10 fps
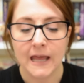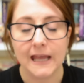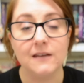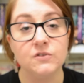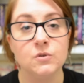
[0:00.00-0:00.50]

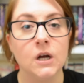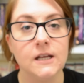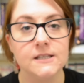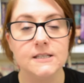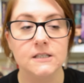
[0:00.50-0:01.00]
If you
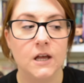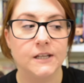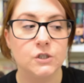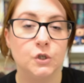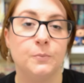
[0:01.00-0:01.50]
guys
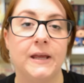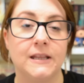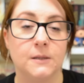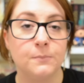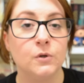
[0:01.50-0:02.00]
decide to
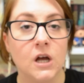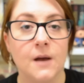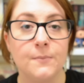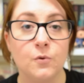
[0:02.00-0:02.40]
pick the book up,